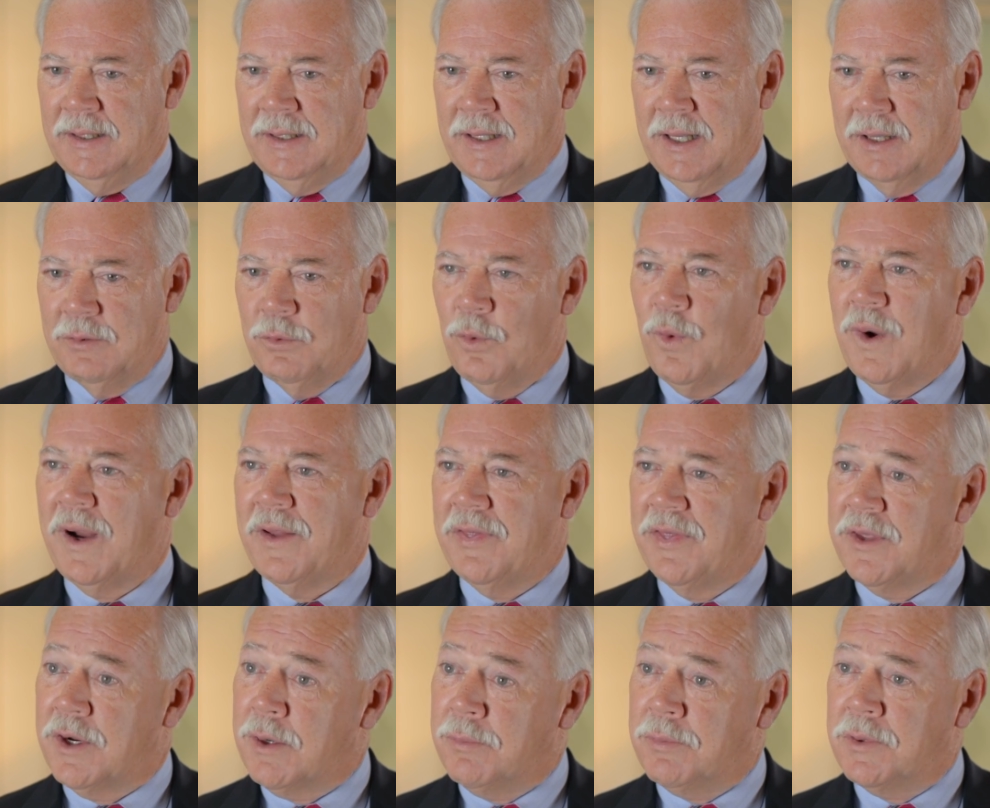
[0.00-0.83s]
and why
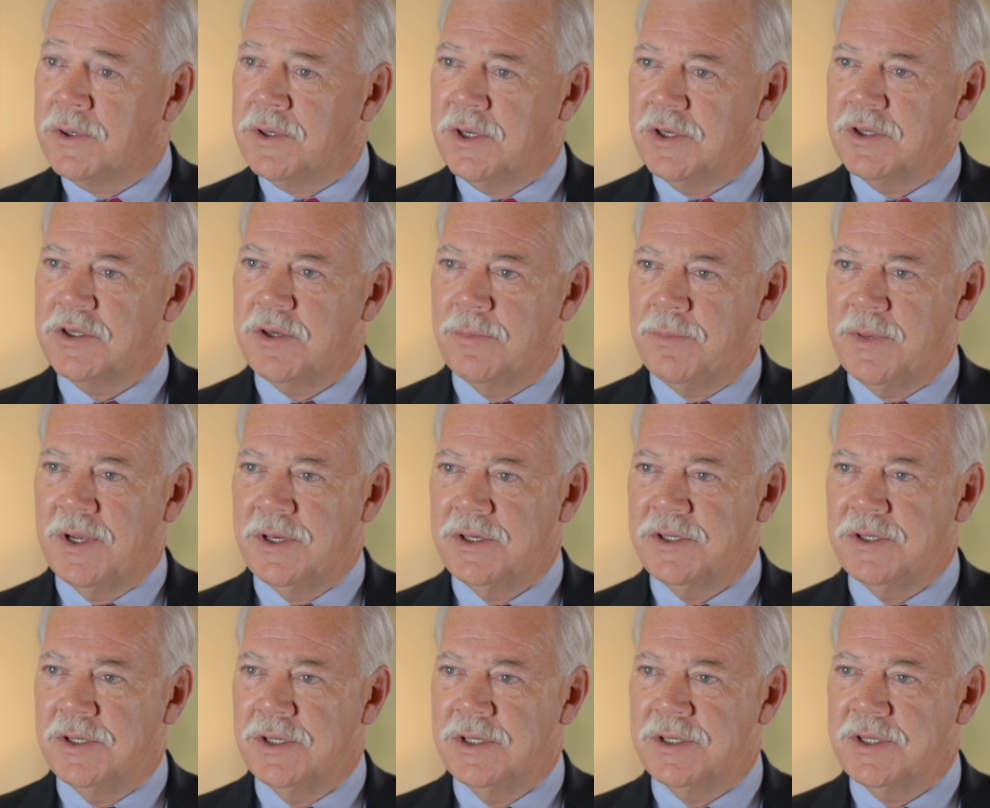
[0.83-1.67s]
their
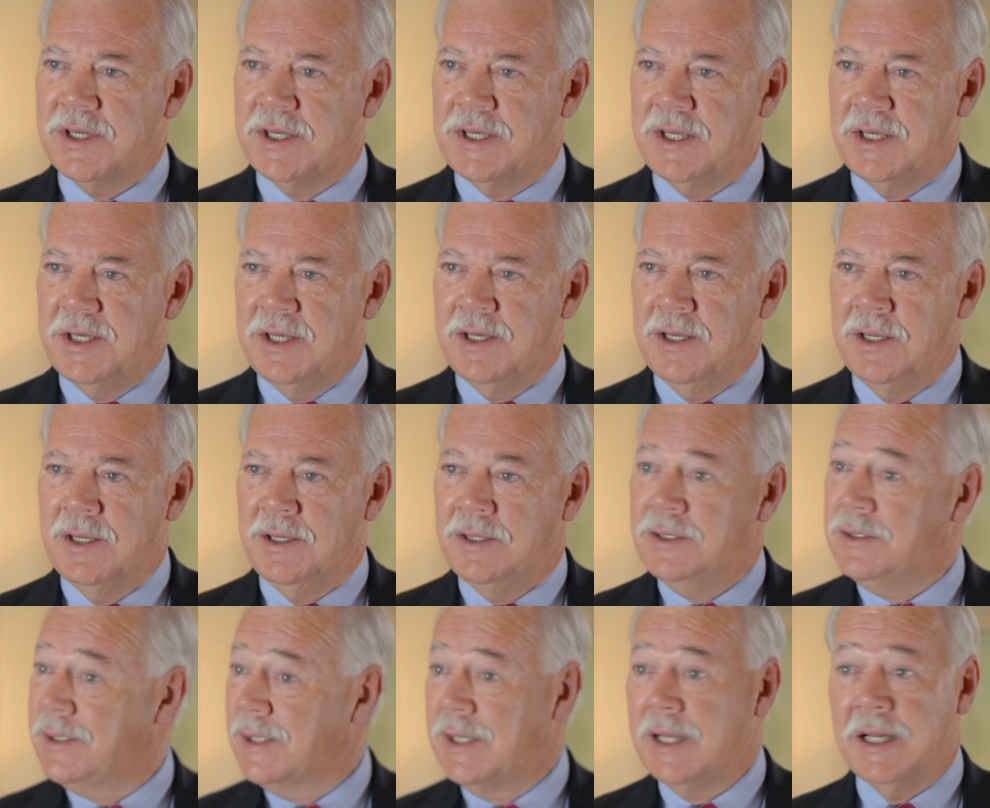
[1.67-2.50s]
participation is key
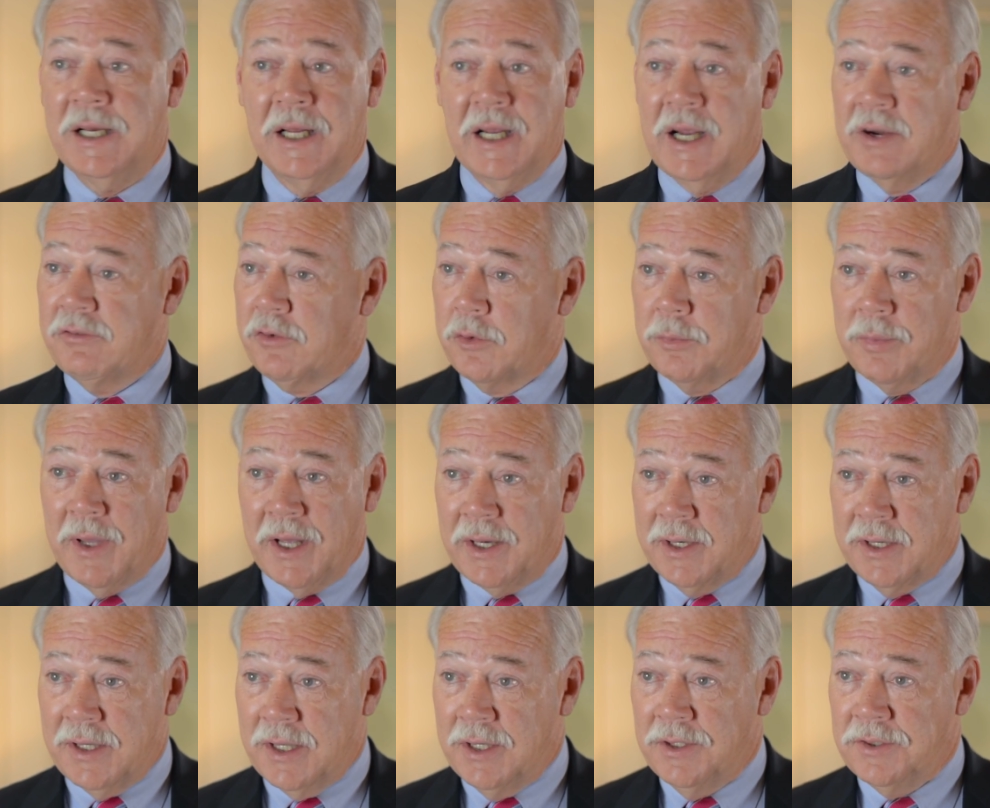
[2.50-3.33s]
to getting
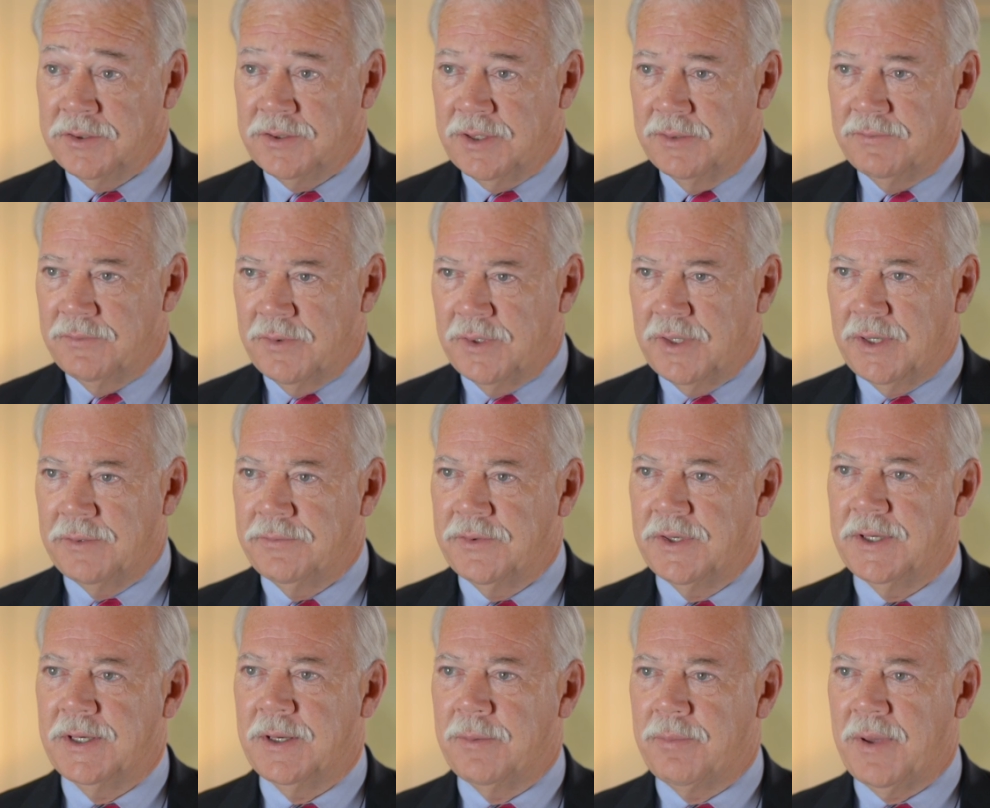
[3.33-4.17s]
everybody else
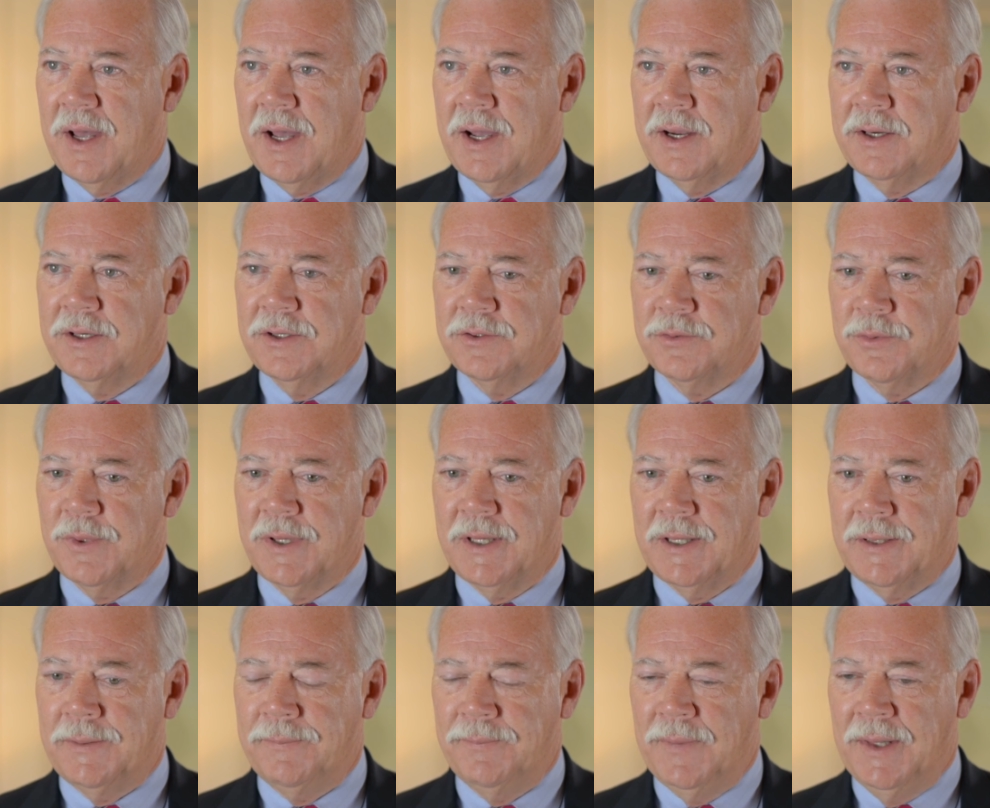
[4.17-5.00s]
involved in the PAC as
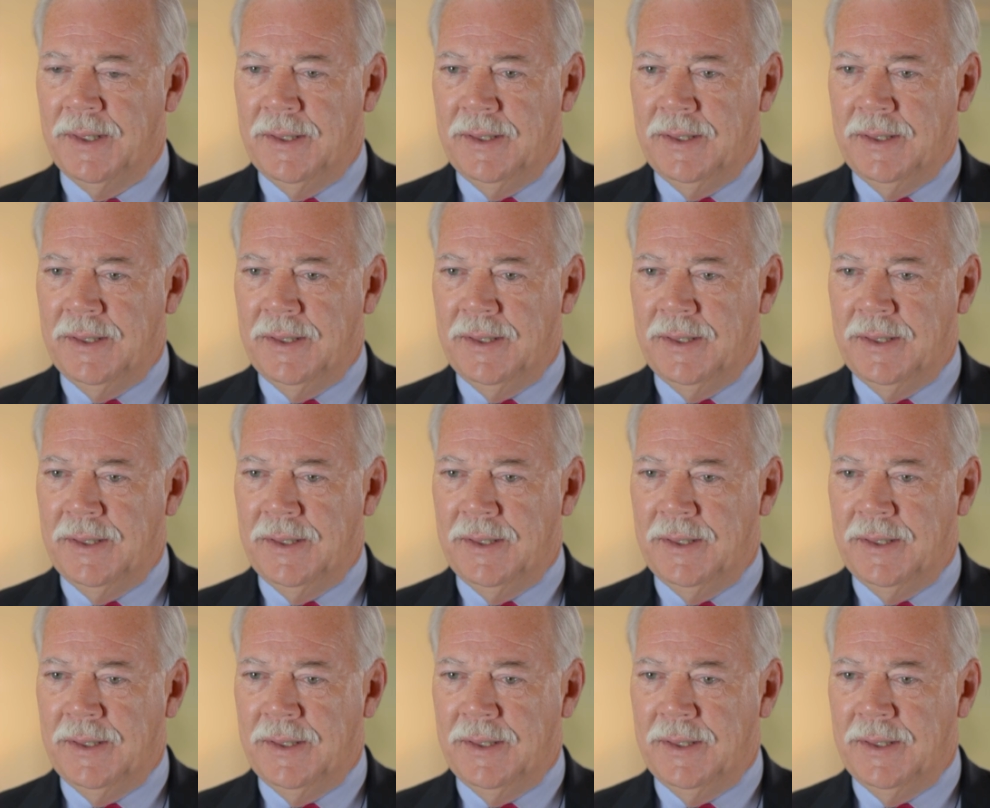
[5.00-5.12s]
well.